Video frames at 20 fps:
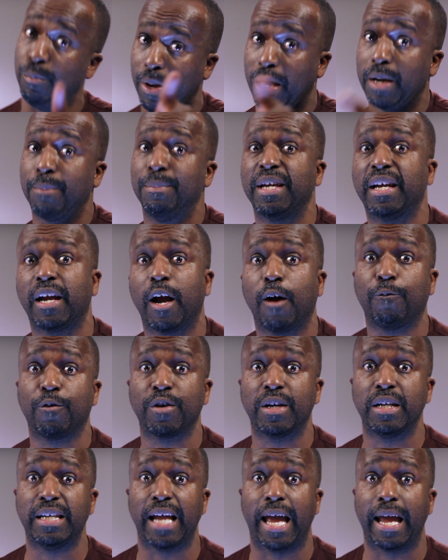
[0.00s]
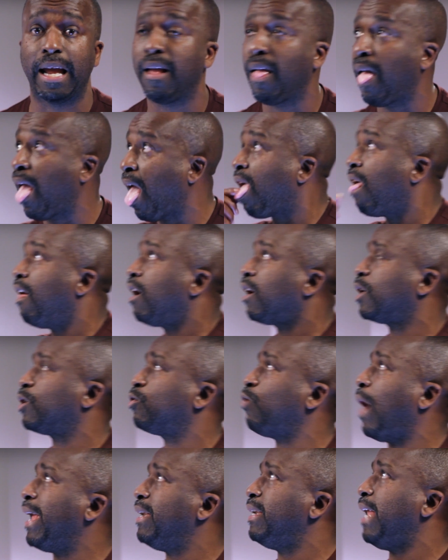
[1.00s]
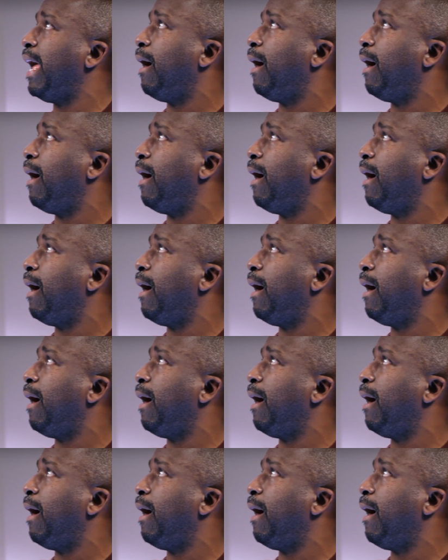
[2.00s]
You better be careful today, because right